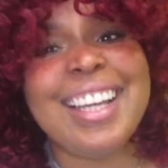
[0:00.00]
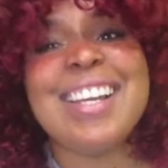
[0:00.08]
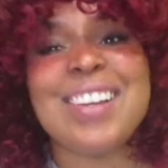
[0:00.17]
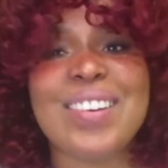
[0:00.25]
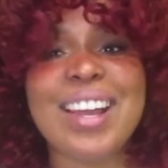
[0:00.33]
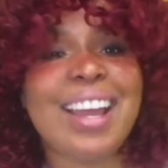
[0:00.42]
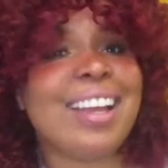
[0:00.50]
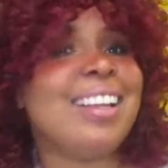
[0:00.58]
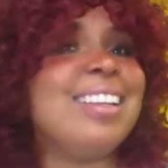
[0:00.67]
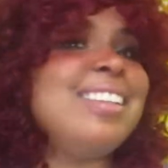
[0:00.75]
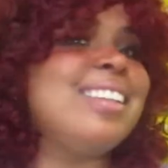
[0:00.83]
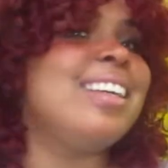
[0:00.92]
Go ahead.
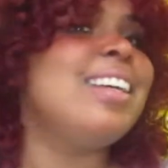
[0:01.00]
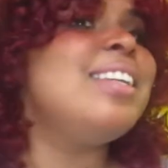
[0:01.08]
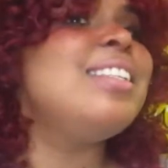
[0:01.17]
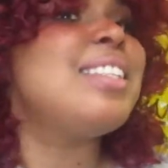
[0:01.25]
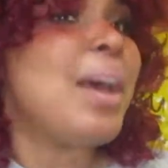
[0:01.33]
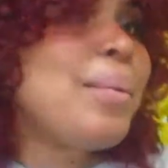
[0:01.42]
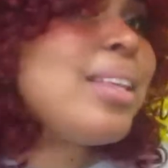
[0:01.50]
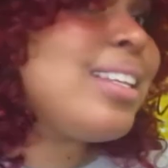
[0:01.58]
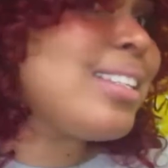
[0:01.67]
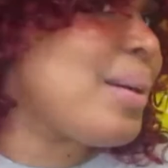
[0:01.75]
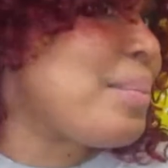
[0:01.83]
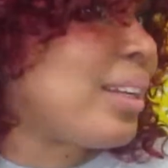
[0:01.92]
Tell me
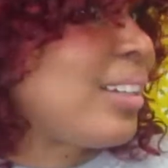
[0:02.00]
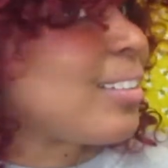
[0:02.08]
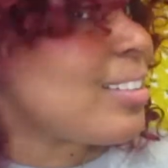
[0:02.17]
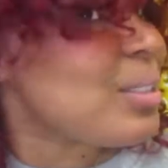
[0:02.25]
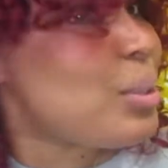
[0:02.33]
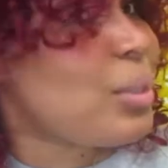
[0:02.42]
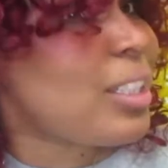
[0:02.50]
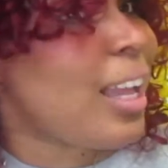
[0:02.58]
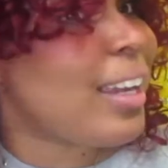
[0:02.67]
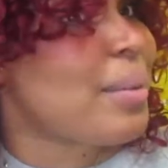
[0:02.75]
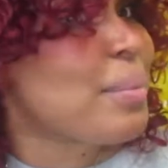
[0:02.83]
these ain't bundles. Who's clocking